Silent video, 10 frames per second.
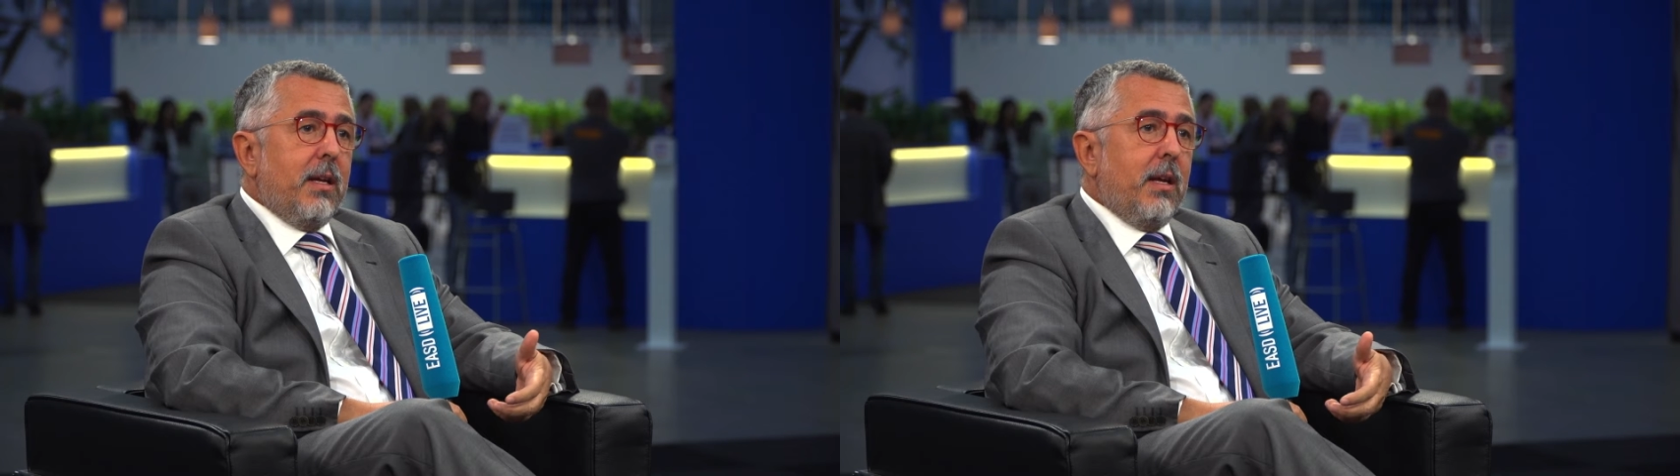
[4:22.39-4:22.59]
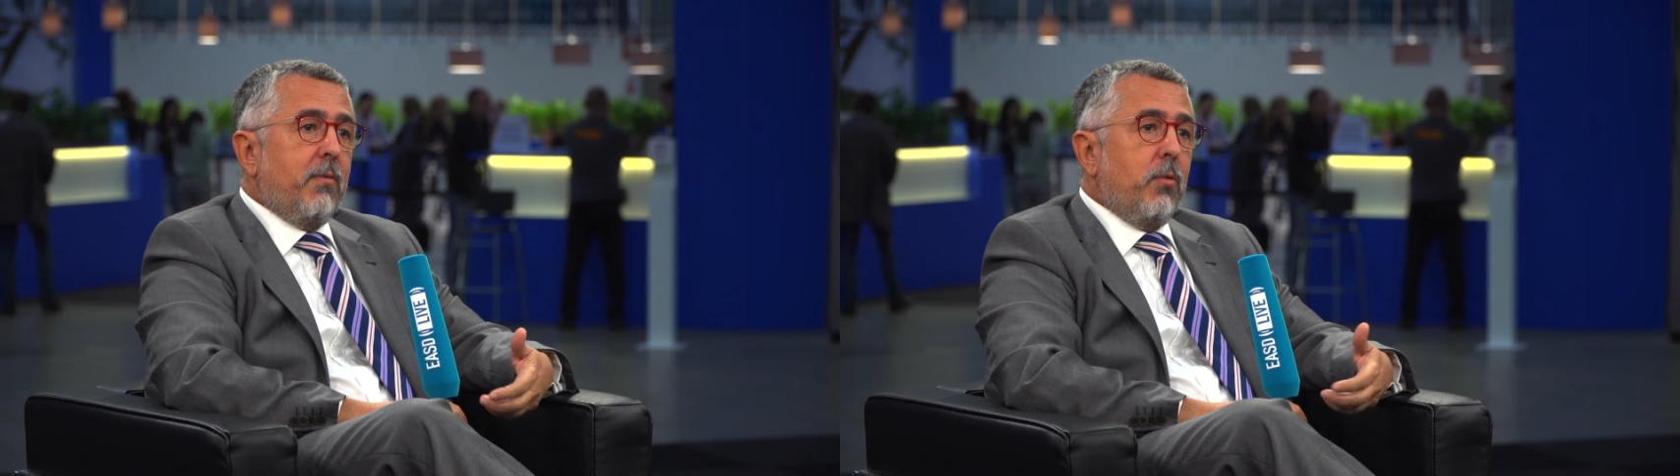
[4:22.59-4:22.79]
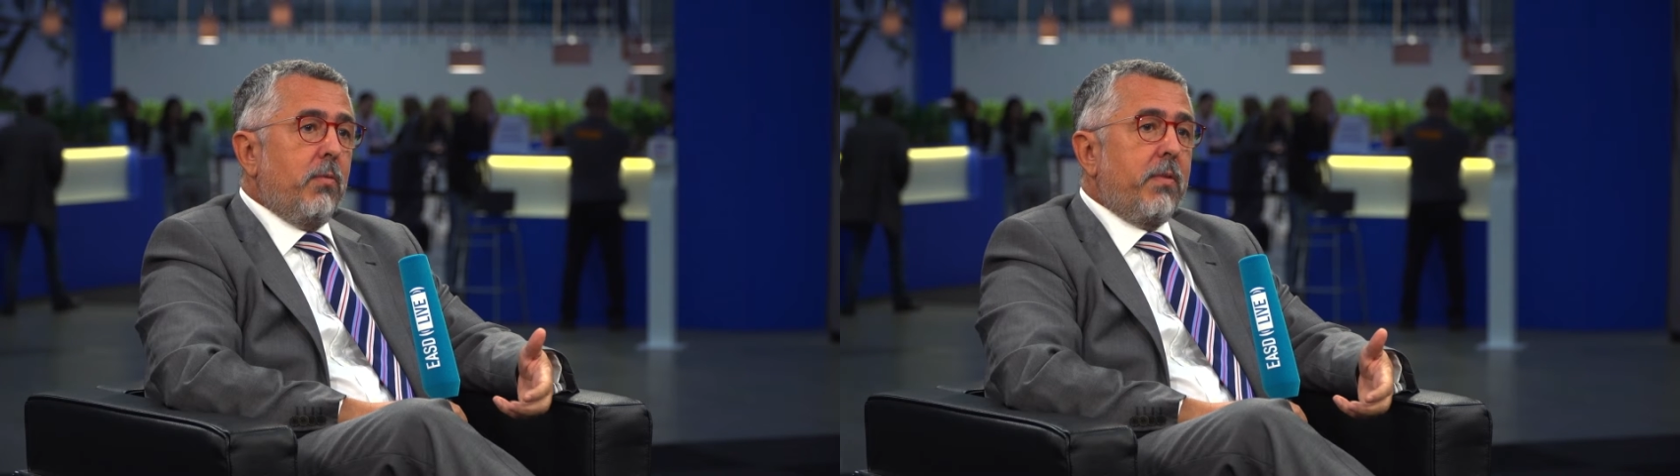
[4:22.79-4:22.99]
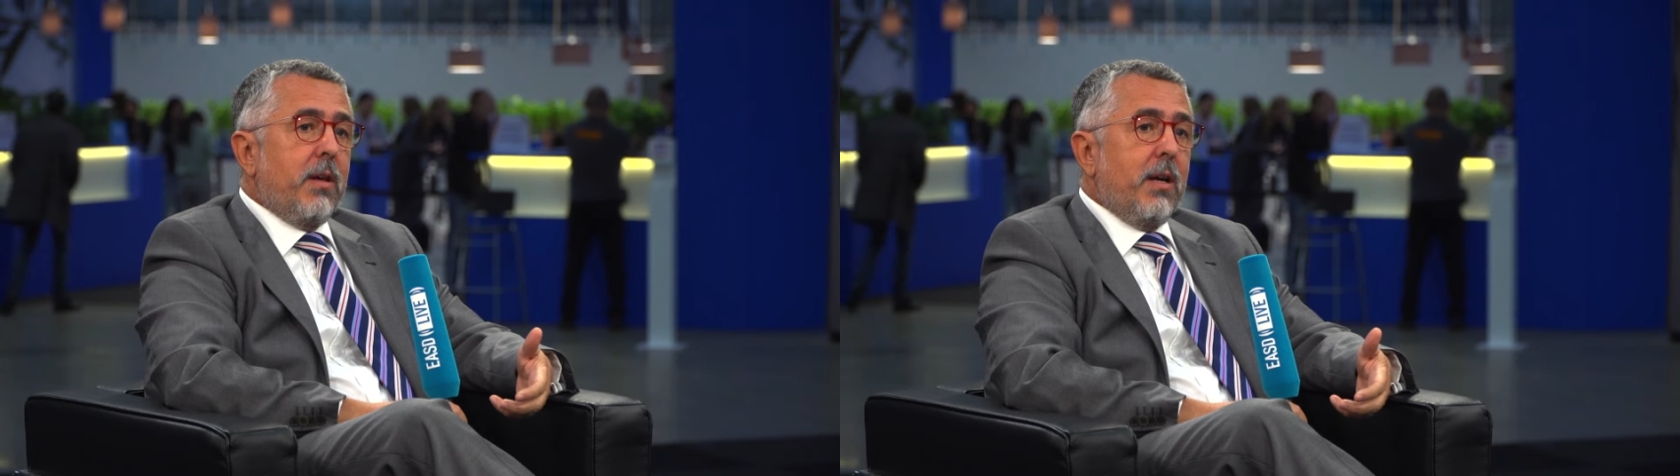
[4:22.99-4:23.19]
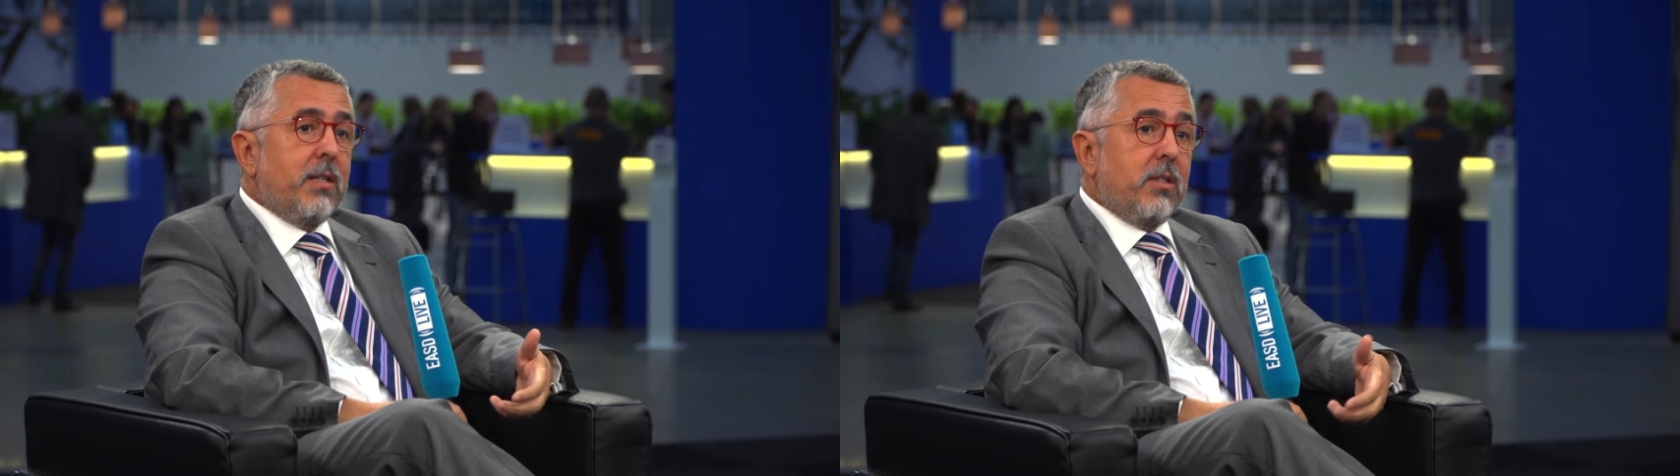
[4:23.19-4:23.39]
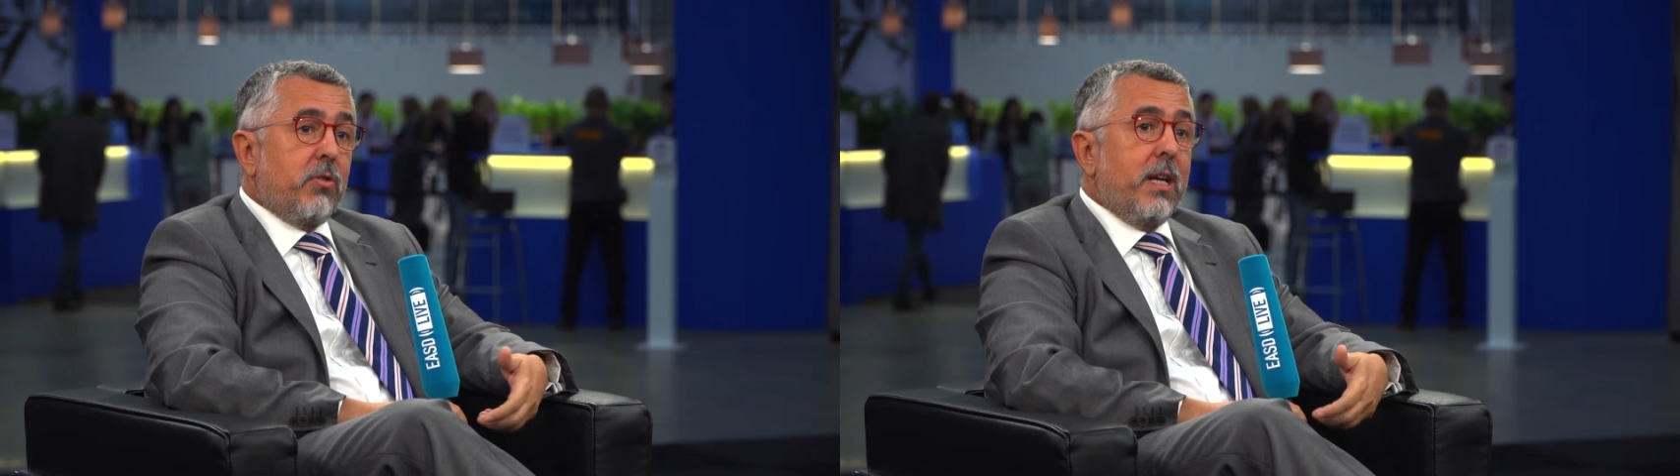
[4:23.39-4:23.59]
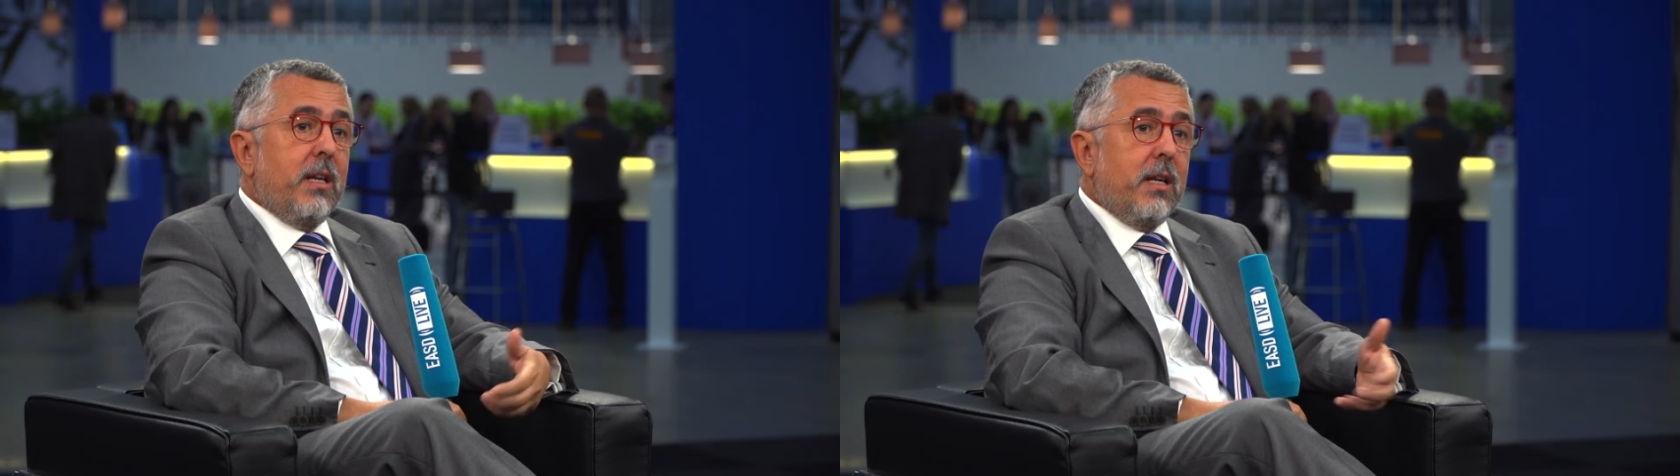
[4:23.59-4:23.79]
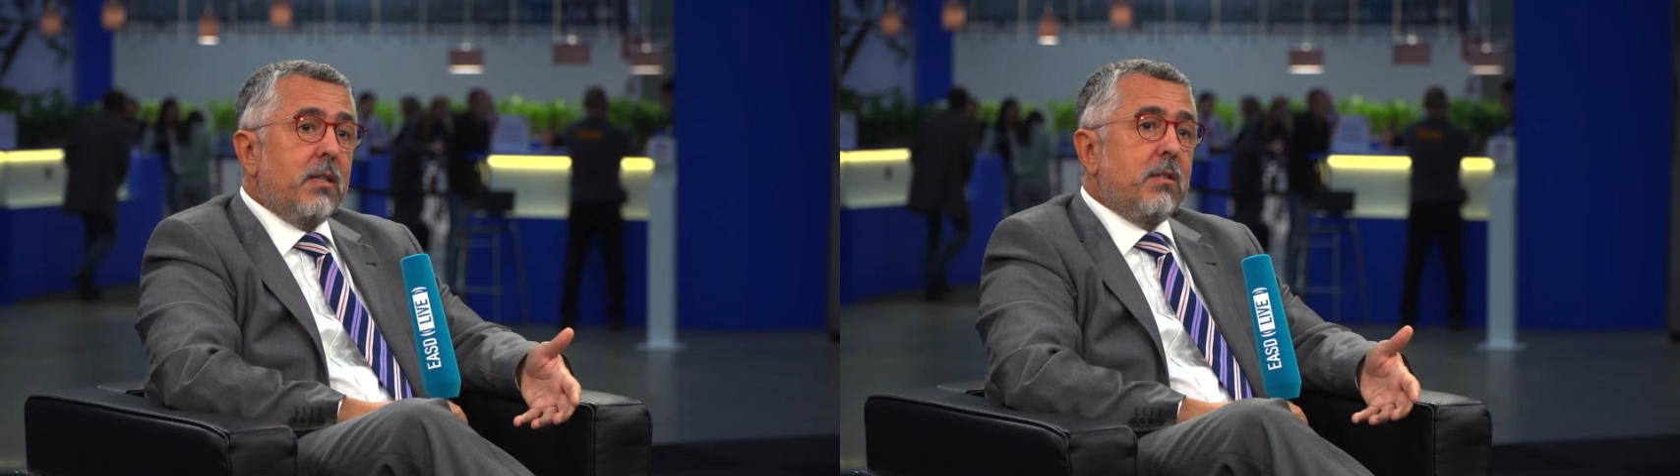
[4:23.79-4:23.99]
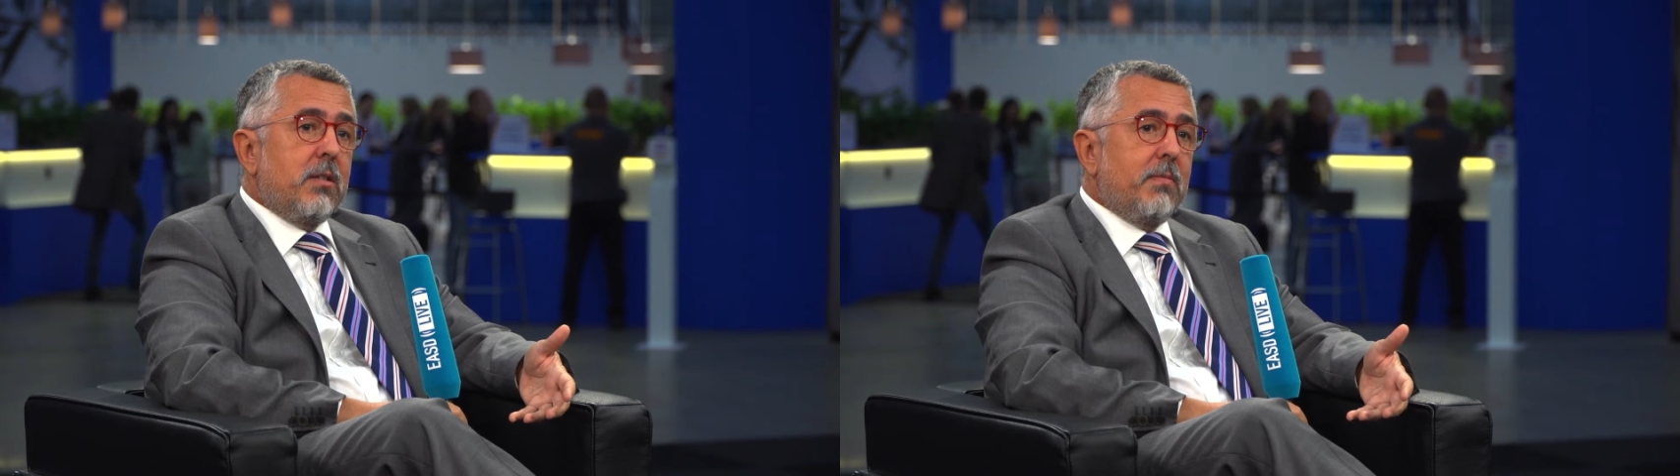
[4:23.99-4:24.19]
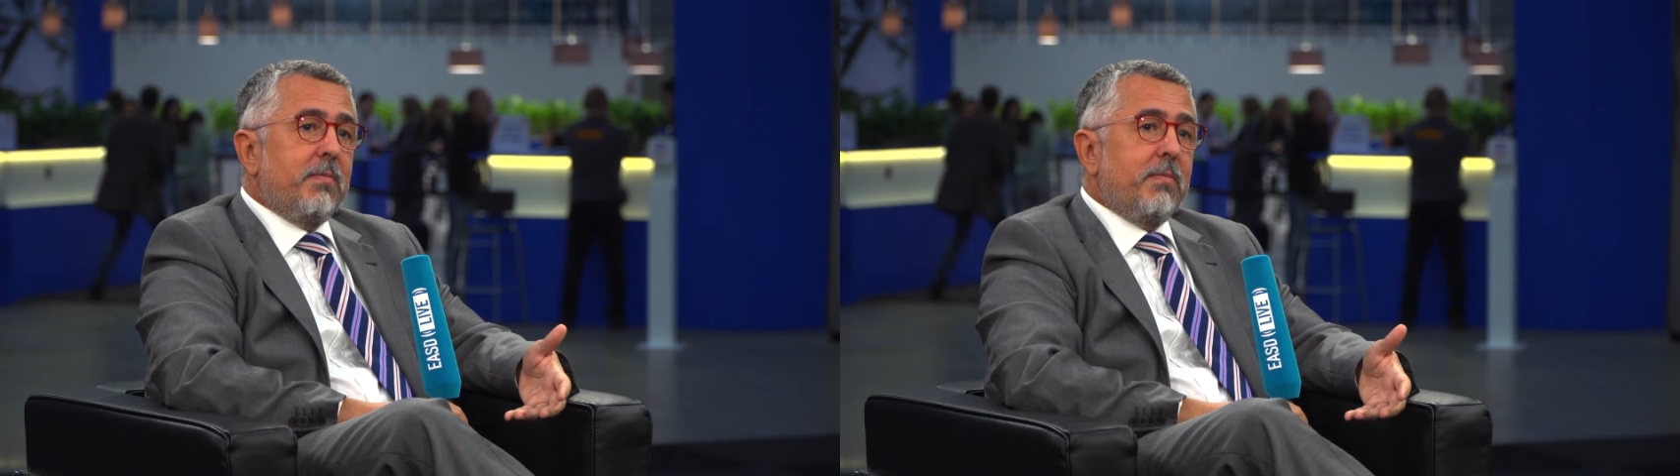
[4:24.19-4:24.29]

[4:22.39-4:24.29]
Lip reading: involved there as trainees